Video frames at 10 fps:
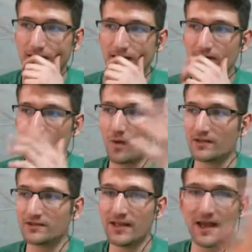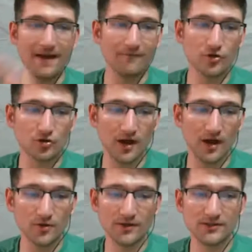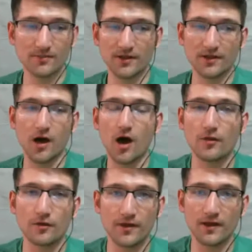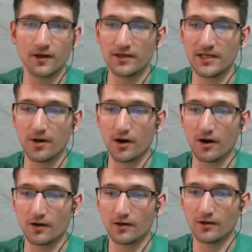then why doesn't he ever try doing something other than a knee bar?